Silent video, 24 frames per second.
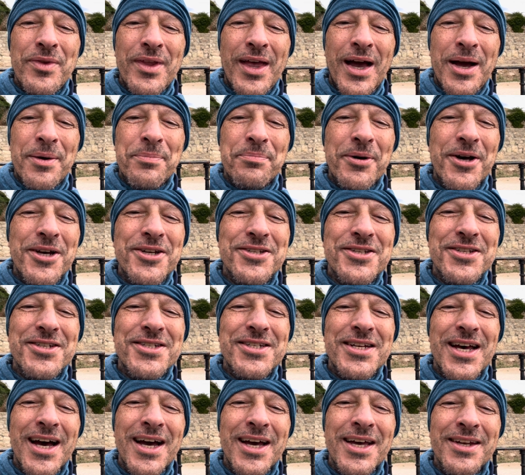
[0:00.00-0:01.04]
I passed the
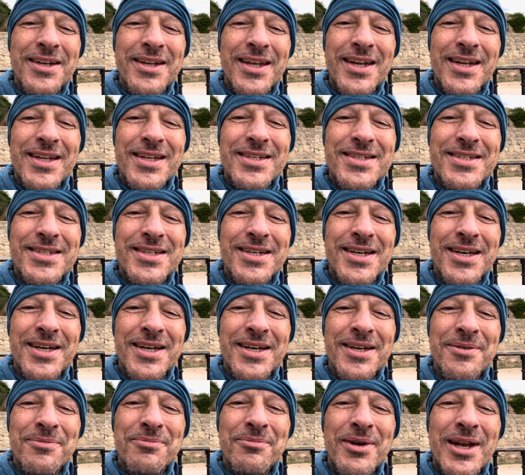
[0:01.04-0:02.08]
sign that it's
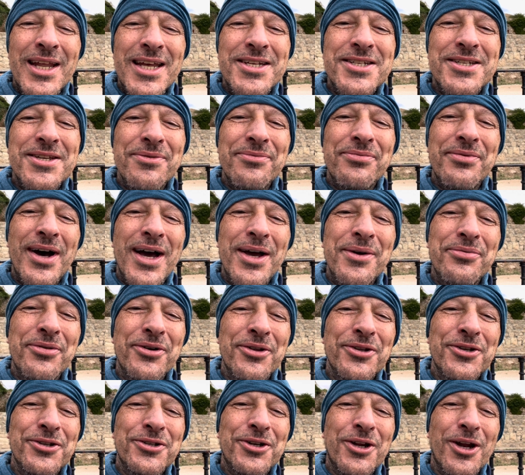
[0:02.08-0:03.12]
uh, less than
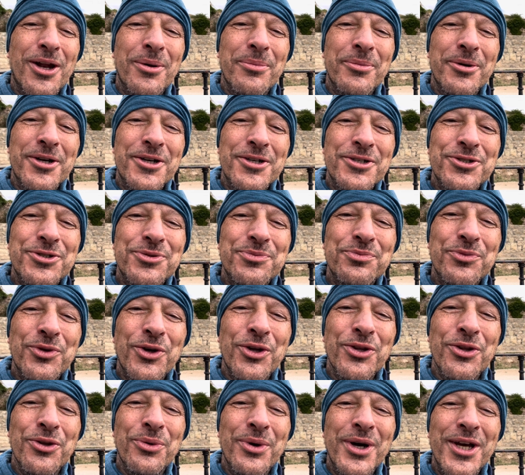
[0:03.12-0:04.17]
500 kilometers
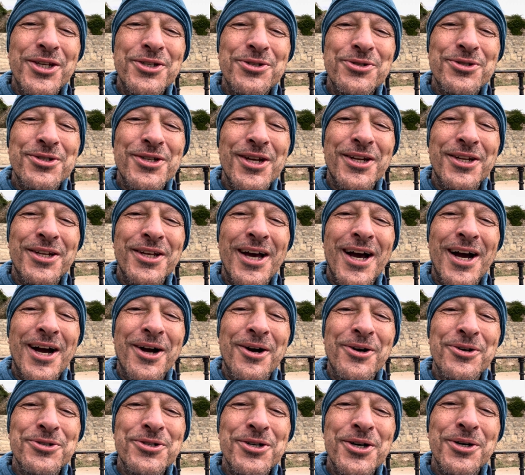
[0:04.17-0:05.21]
on the way to
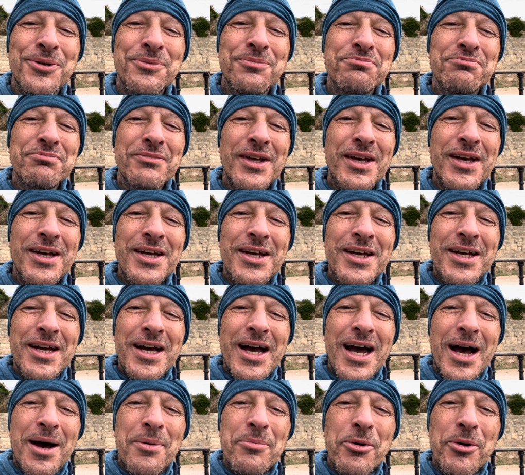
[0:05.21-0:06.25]
Santiago. So
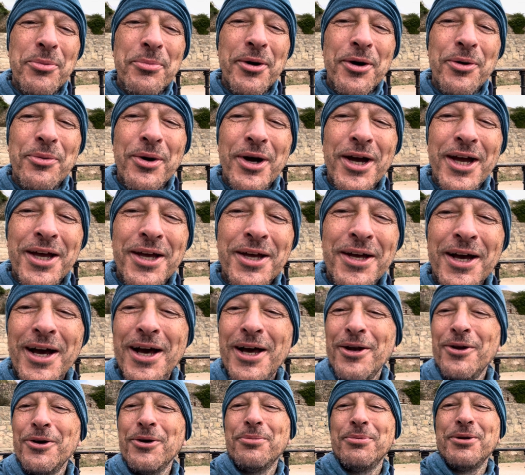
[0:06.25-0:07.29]
I'm on my way. I
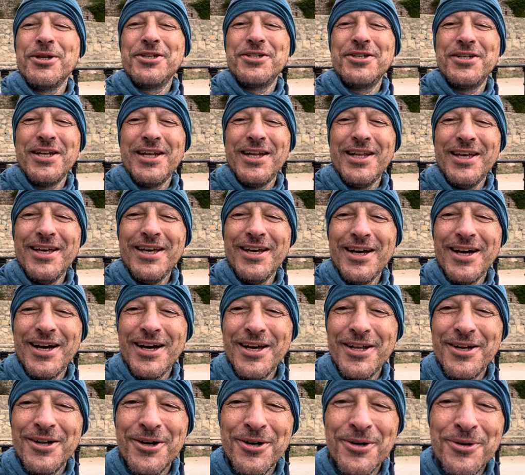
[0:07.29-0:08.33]
look a bit silly,
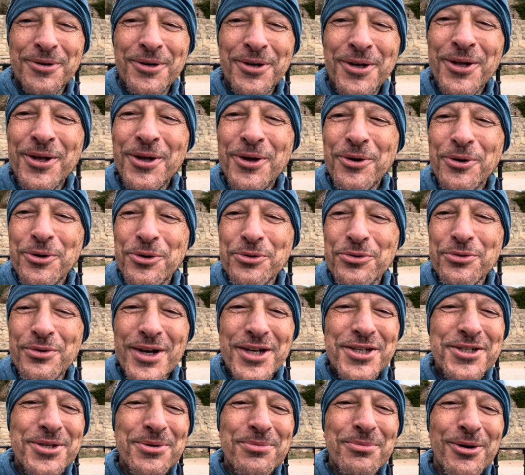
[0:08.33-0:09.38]
I know. All
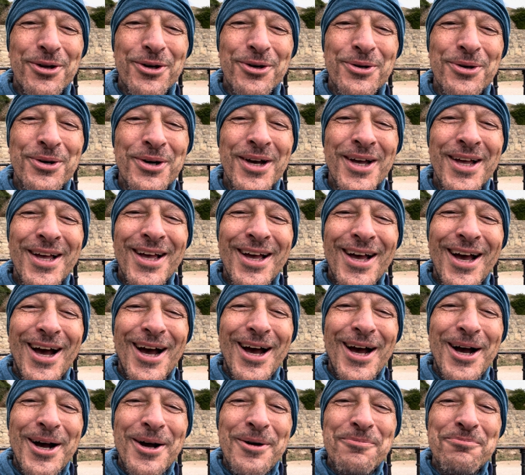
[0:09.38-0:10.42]
dressed in blue.
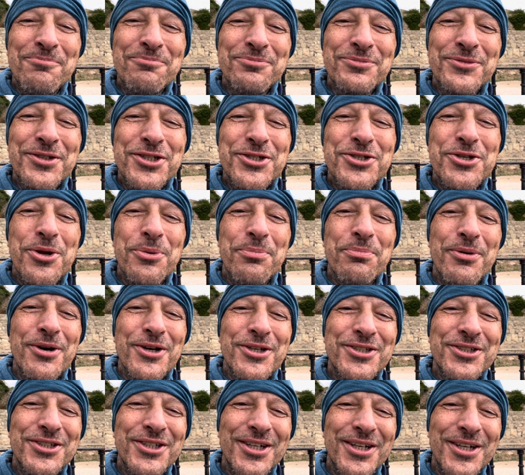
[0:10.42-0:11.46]
Um, there's not
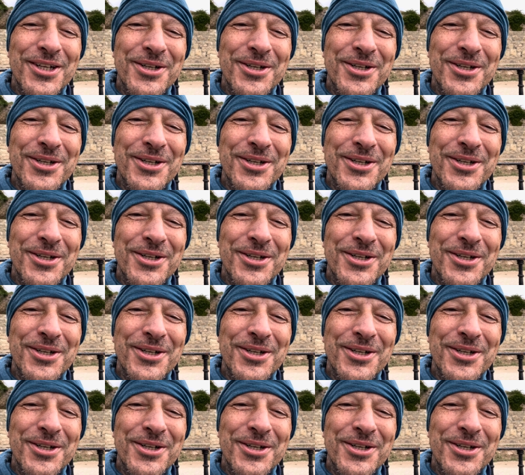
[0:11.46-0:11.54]
much